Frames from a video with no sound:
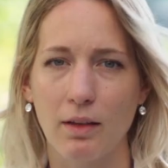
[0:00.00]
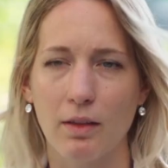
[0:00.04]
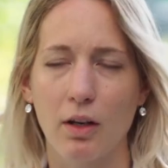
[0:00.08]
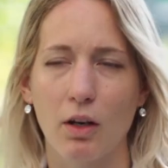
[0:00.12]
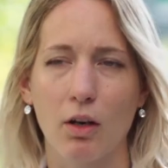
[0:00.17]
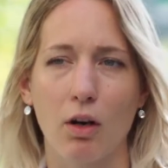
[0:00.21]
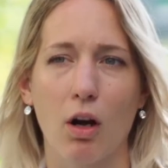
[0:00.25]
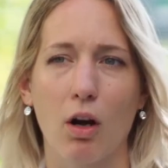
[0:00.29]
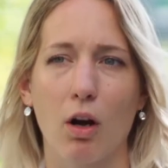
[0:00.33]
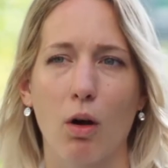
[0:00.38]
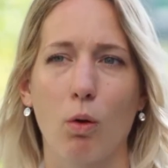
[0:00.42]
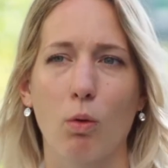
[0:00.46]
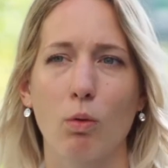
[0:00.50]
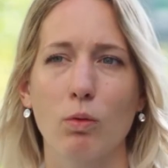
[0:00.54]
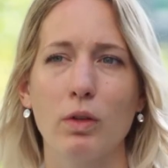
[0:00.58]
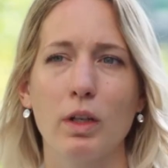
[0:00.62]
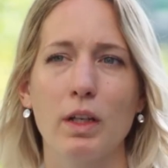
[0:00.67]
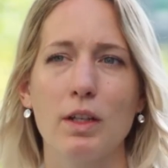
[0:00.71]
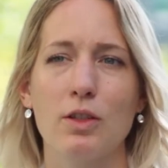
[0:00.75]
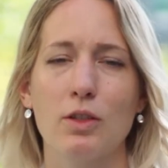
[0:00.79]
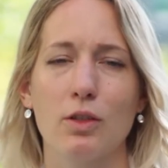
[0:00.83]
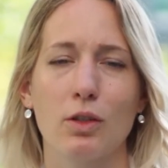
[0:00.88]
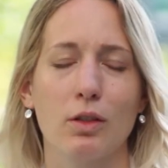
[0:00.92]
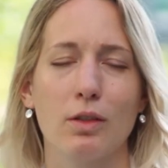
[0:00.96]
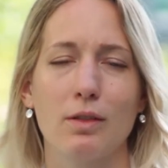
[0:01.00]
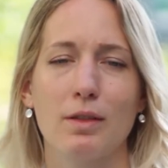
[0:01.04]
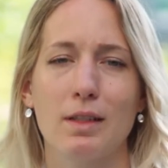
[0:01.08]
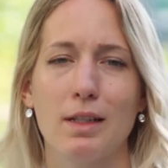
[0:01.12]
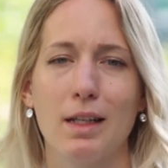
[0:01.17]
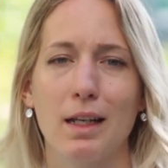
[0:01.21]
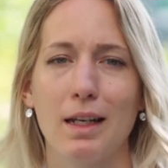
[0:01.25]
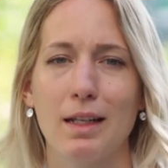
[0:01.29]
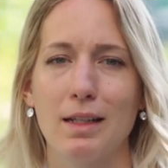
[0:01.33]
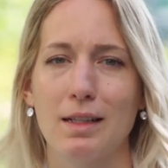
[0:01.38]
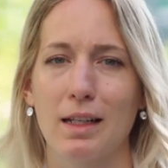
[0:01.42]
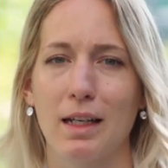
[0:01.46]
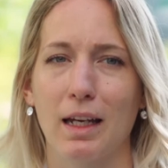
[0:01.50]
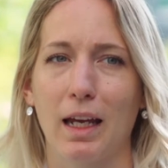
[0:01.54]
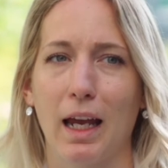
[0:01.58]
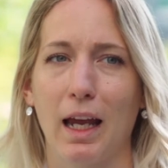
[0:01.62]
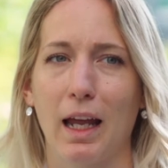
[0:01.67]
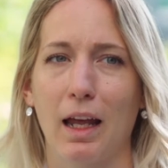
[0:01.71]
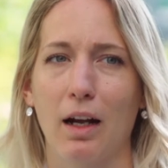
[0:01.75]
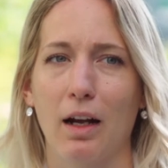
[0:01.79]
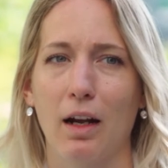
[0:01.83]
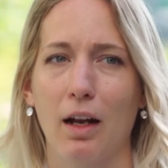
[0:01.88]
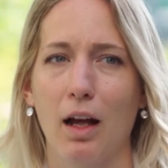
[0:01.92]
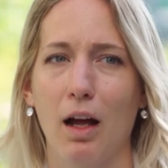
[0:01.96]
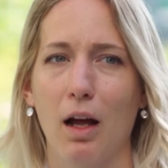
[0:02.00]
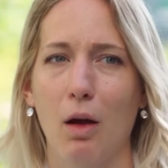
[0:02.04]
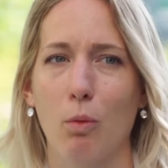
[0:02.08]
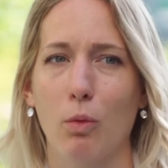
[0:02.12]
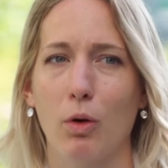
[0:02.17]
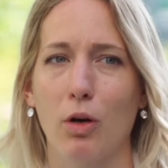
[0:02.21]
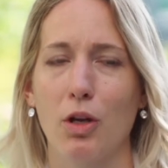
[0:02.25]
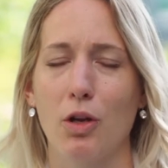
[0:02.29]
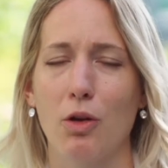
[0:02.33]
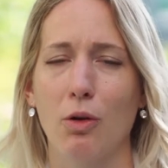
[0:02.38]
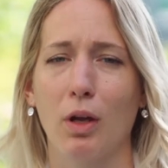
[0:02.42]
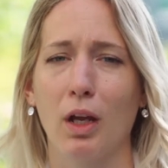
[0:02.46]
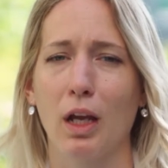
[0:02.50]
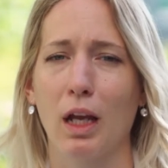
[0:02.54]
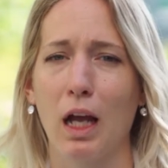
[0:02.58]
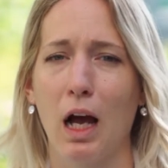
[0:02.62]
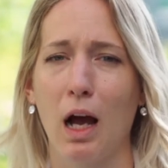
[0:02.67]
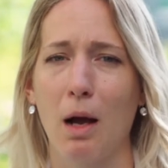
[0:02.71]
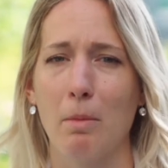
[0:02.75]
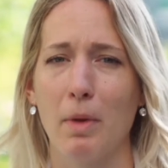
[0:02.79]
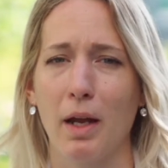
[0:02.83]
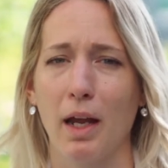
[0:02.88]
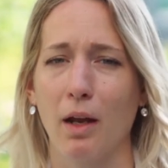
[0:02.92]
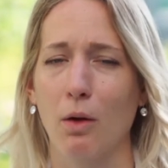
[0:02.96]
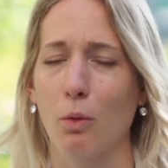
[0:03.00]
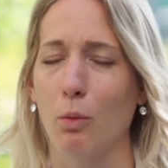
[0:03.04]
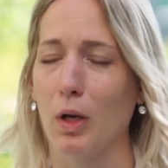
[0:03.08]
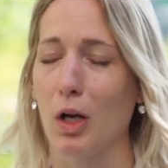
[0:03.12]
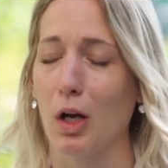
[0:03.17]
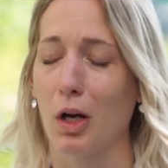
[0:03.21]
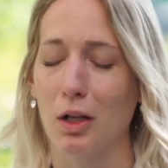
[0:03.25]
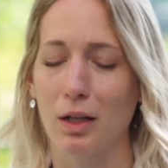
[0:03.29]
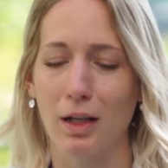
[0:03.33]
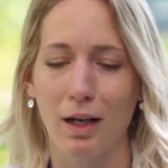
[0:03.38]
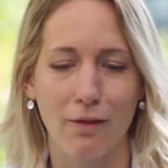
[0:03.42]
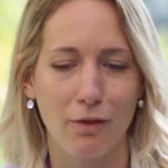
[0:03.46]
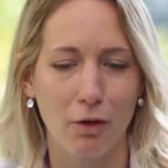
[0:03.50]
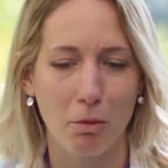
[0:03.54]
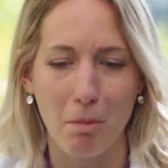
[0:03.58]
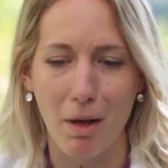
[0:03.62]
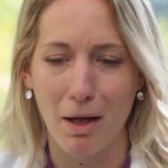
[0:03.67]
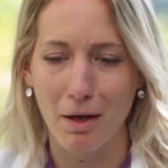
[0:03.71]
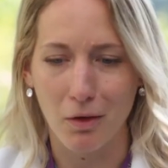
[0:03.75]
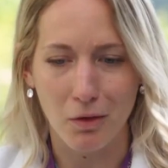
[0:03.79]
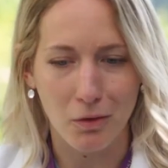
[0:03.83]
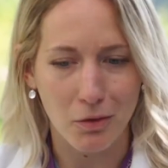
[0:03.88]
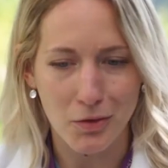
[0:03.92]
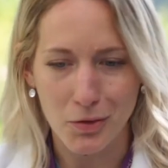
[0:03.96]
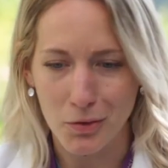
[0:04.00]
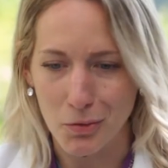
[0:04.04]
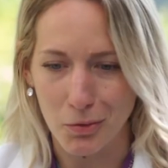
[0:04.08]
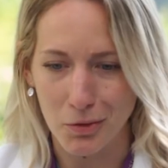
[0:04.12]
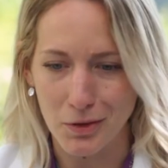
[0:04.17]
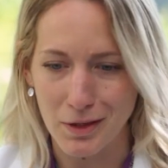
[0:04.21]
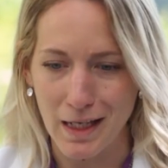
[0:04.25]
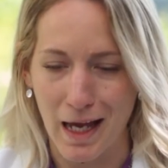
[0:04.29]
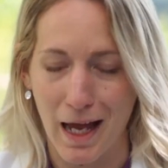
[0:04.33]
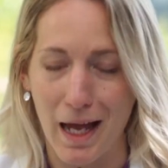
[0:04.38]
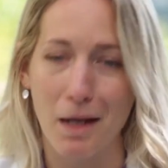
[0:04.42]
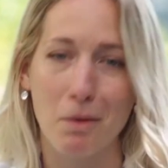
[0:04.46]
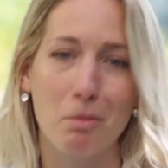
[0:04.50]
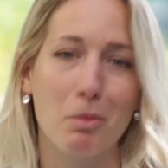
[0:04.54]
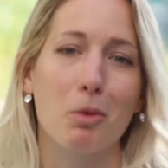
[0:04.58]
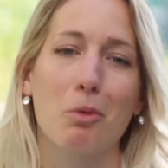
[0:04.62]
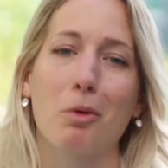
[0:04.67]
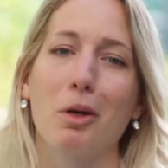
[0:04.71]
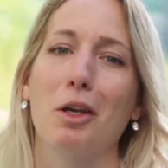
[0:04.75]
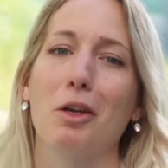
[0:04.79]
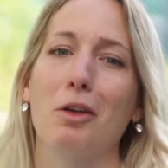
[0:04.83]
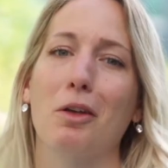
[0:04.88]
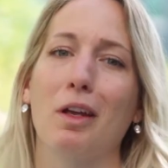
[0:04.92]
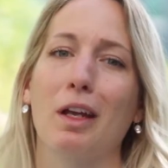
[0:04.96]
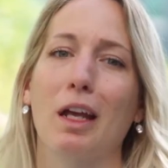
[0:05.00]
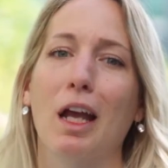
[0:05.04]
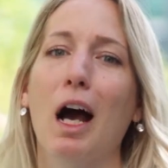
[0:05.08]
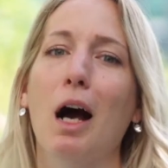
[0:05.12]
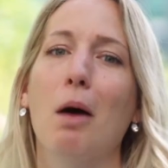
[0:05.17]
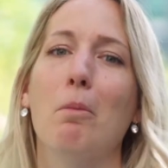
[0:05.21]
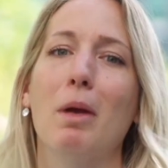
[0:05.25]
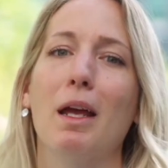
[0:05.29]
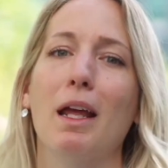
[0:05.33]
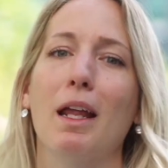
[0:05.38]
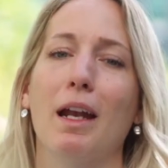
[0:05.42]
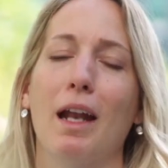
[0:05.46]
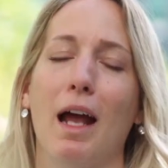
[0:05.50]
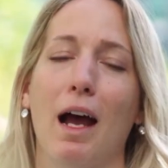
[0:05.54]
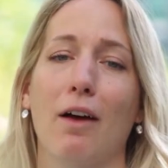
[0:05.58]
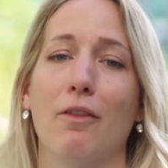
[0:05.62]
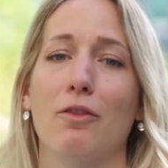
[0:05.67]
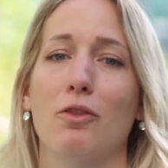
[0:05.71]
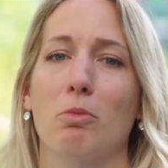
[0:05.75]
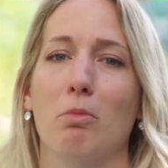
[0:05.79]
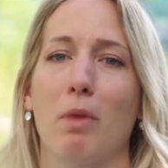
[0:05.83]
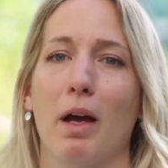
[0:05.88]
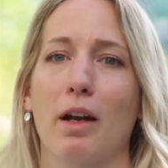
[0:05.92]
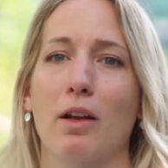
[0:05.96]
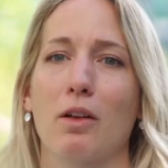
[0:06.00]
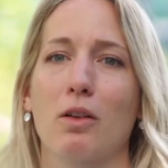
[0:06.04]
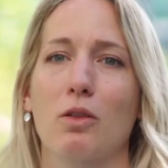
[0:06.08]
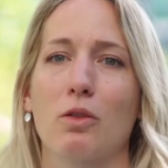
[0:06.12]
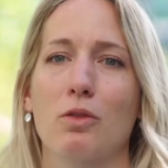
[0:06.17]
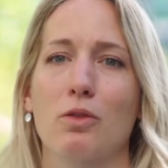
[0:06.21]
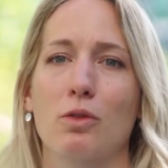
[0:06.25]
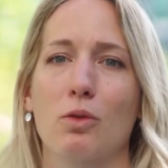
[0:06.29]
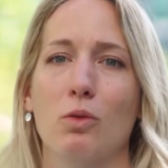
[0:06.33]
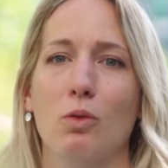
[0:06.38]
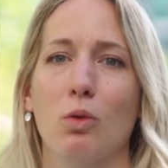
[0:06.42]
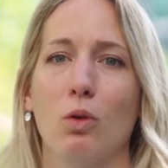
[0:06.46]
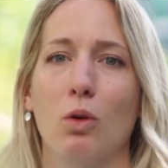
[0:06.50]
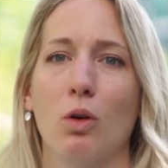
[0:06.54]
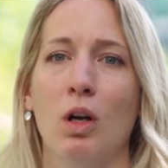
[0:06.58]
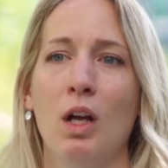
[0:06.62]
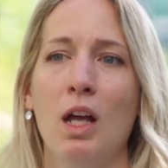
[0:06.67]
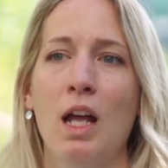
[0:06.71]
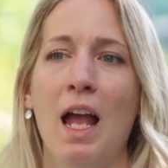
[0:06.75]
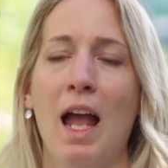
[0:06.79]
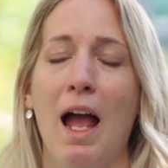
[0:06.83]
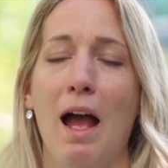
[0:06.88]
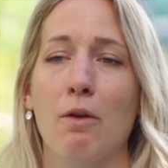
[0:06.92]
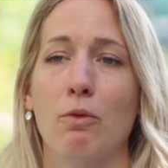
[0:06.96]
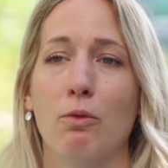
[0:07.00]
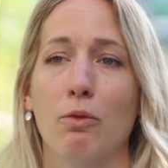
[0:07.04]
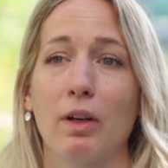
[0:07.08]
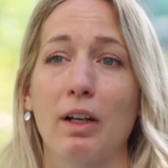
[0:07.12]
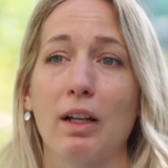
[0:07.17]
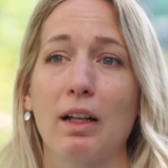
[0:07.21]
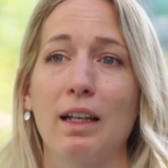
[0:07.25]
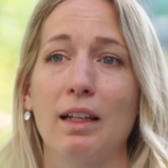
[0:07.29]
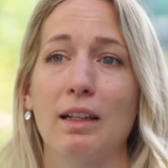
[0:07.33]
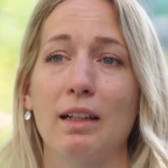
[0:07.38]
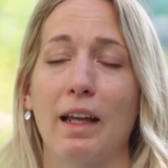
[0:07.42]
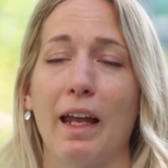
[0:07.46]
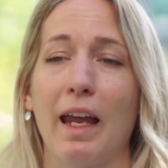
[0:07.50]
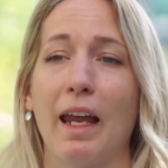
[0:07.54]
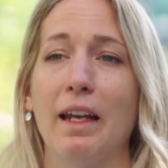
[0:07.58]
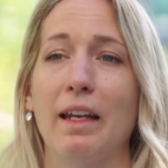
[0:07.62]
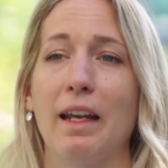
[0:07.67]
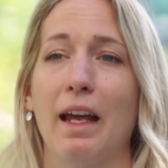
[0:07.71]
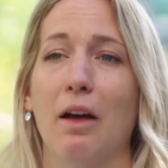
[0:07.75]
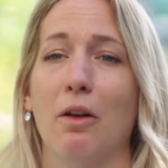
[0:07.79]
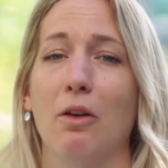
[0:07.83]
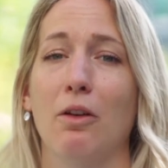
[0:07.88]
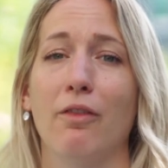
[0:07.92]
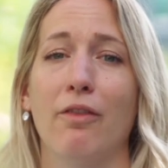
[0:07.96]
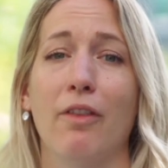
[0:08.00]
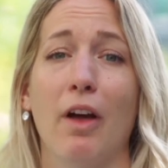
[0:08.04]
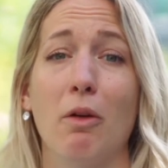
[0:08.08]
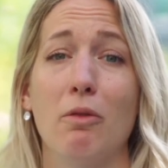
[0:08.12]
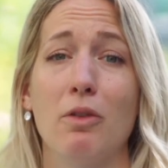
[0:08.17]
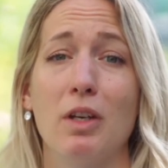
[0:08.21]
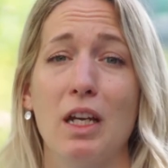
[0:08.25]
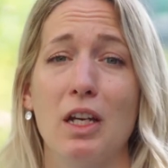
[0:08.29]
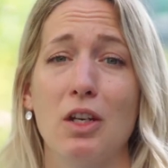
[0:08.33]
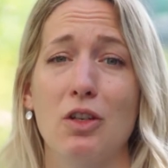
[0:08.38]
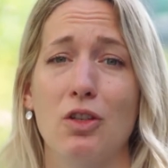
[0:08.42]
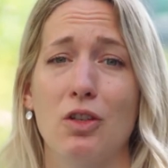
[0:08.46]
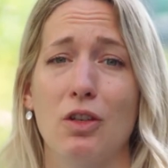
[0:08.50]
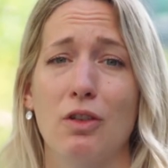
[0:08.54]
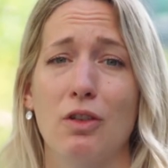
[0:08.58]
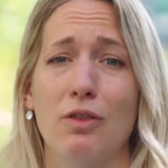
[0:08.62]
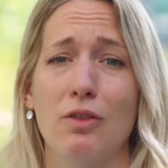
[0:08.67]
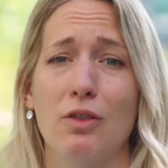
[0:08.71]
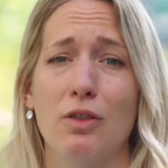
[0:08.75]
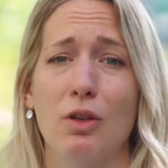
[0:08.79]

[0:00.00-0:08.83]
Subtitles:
There are only certain cities in Canada where you can come in, we all have our medical school debt, but where you can come in after medical school and really lay down a foundation.